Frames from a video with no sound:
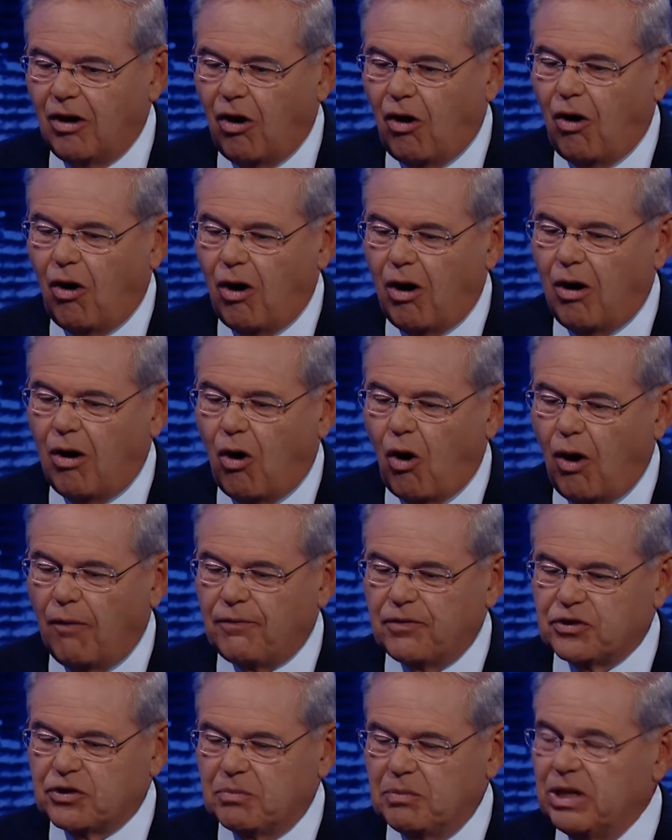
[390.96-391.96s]

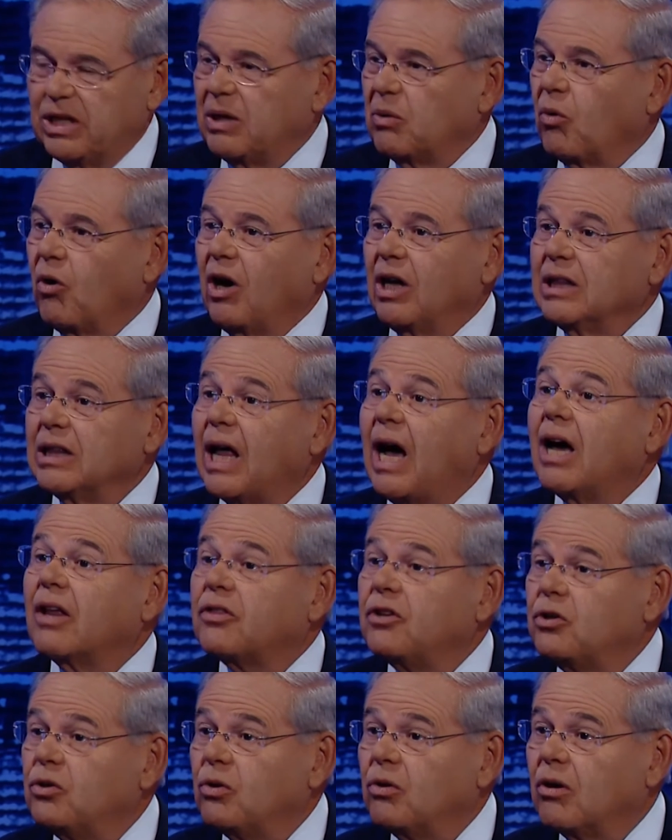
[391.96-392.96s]
office meeting where I
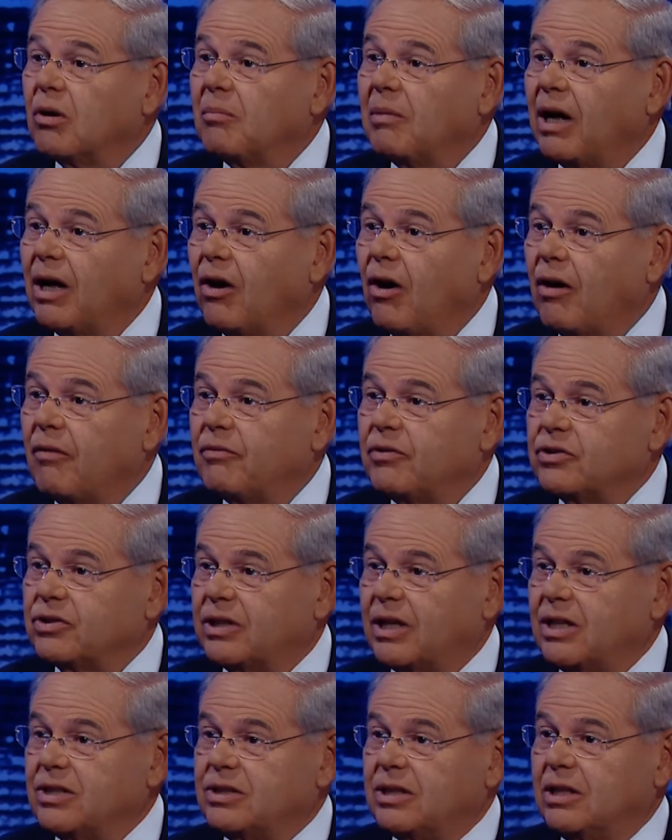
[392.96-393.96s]
locked the door of my office
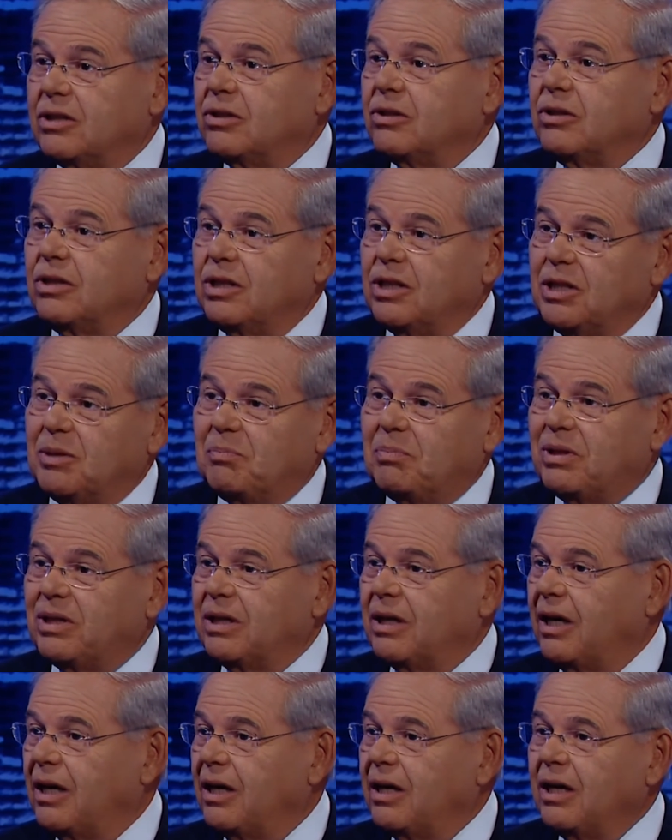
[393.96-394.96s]
and I said to the E
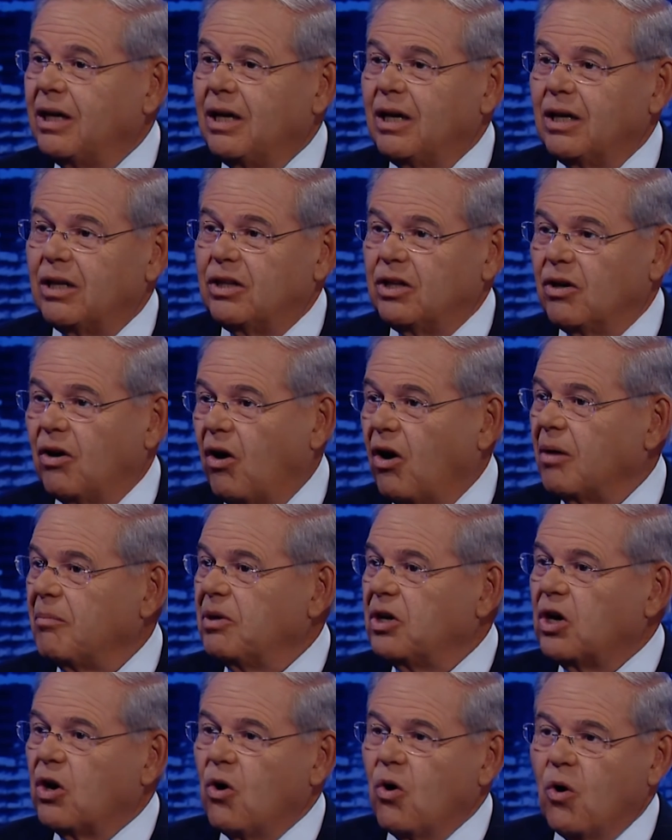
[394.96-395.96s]
P A, the
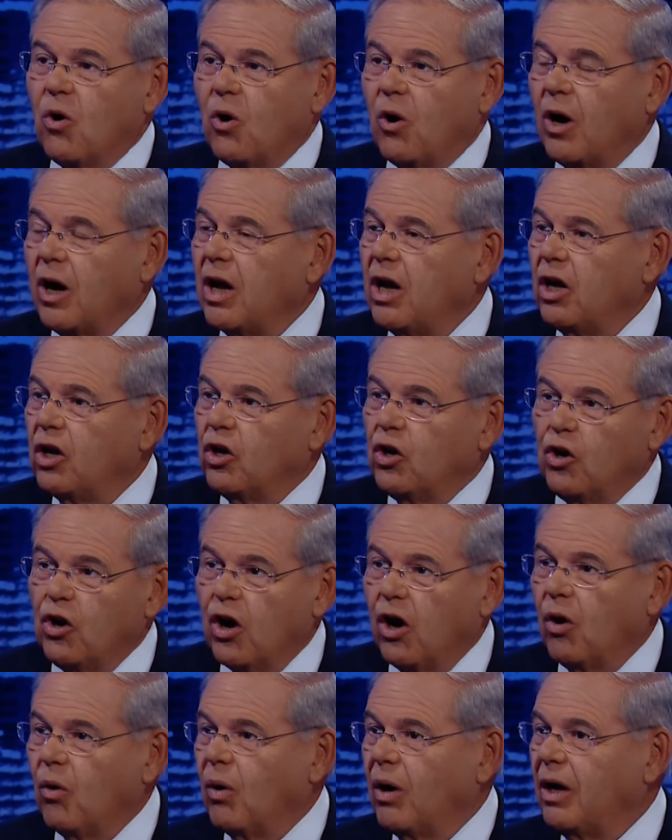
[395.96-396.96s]
Army Corps,
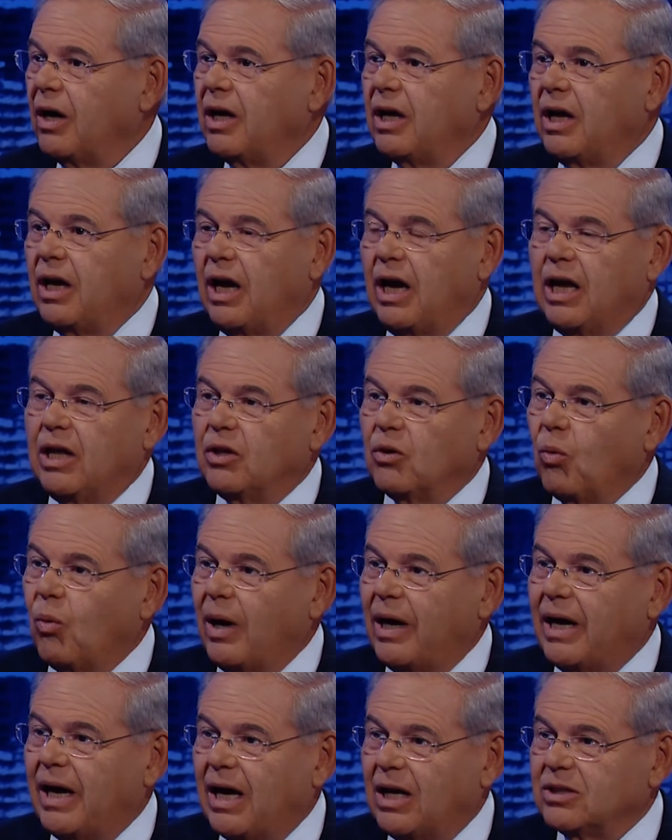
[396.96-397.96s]
NOAA, and the
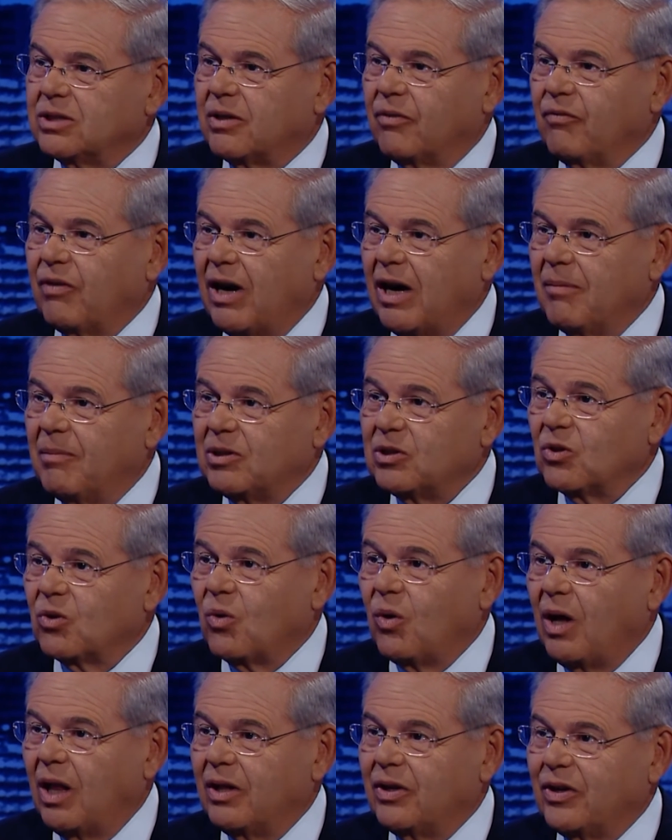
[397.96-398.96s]
White House Environmental
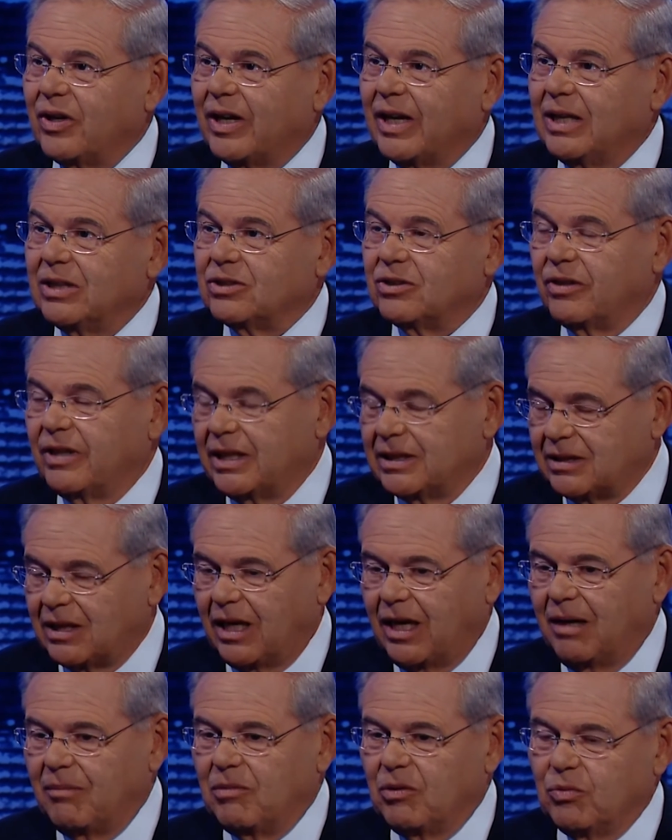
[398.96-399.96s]
Quality Council, at that
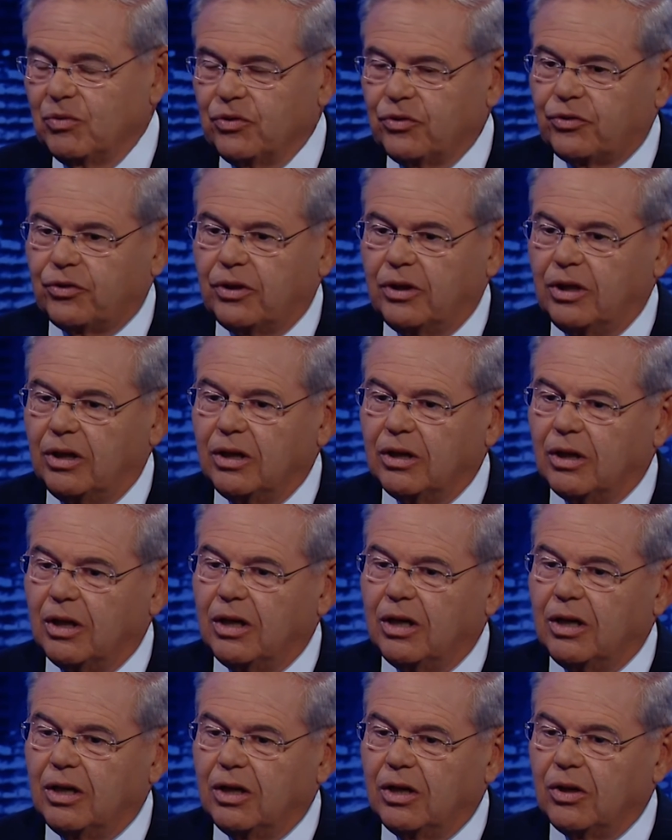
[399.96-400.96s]
time it was uh,
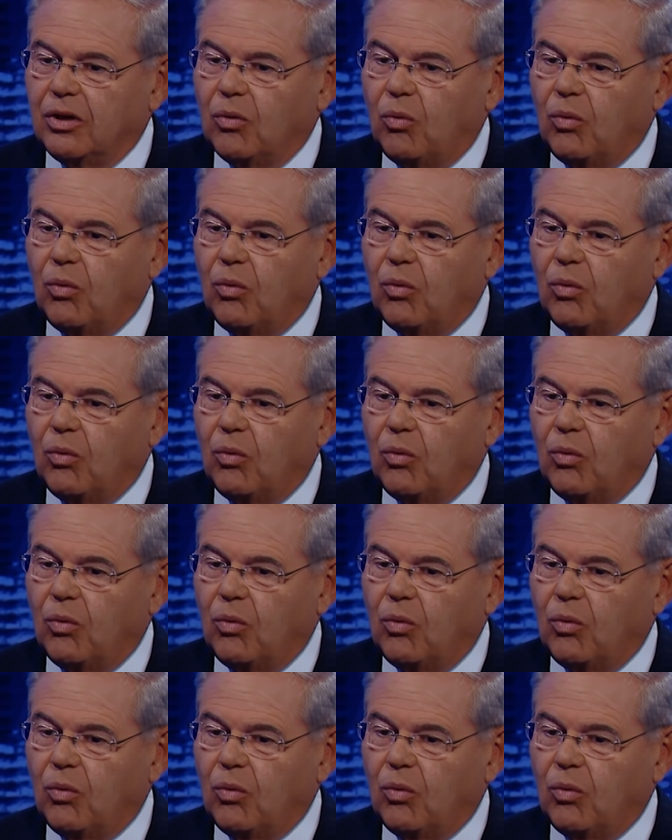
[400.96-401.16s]
uh, the,